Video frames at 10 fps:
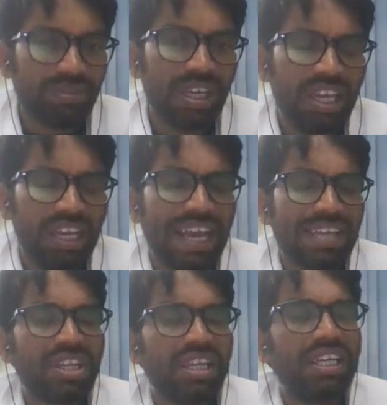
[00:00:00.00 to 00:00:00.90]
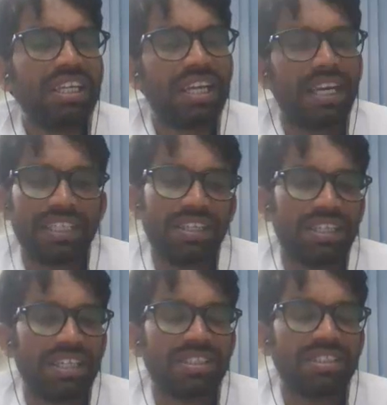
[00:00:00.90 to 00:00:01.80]
Natural indicator, you
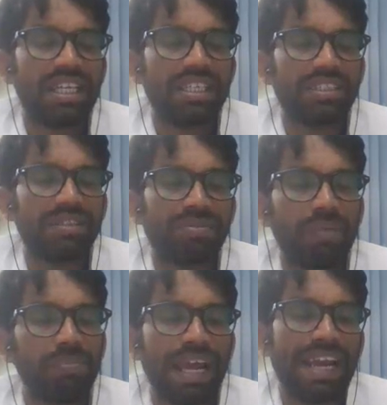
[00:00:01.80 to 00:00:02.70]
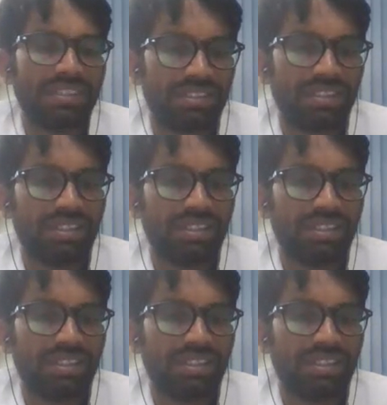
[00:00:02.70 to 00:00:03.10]
can see that from plants,